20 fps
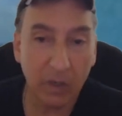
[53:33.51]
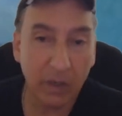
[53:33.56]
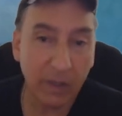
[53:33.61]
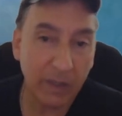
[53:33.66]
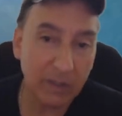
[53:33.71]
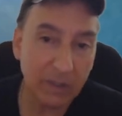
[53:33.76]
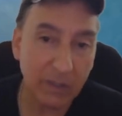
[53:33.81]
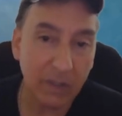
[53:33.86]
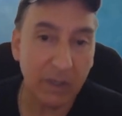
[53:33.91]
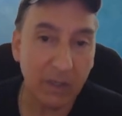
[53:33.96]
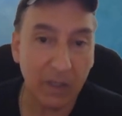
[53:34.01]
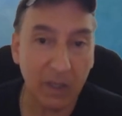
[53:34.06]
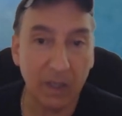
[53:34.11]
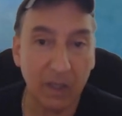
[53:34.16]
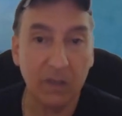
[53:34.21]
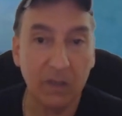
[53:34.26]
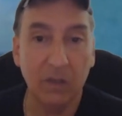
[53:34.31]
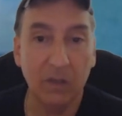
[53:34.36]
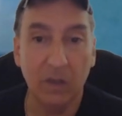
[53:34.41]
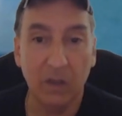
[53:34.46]
like I said
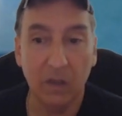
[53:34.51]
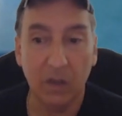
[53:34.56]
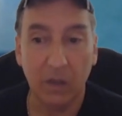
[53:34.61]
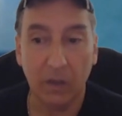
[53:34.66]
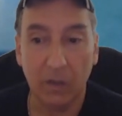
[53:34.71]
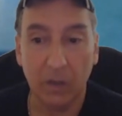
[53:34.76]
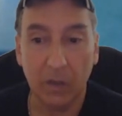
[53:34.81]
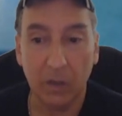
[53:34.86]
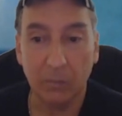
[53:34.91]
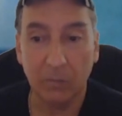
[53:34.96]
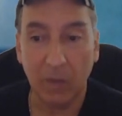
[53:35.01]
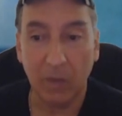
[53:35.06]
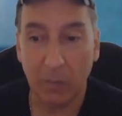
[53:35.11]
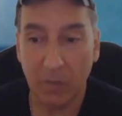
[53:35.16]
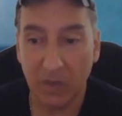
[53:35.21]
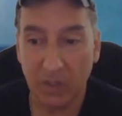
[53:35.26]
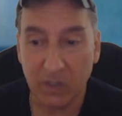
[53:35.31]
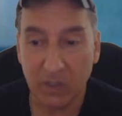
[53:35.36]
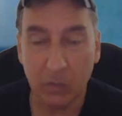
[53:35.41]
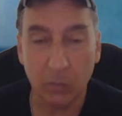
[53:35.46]
again, I'm
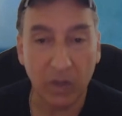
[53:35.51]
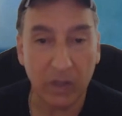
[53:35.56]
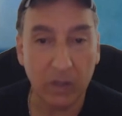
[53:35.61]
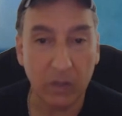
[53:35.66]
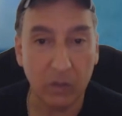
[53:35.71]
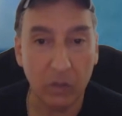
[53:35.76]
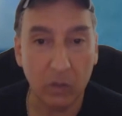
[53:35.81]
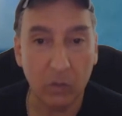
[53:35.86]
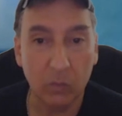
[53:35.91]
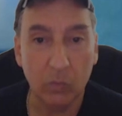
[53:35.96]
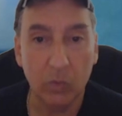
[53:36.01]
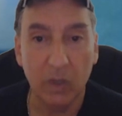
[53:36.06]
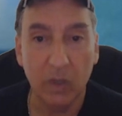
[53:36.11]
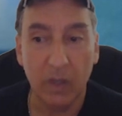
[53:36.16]
going to see what I can do,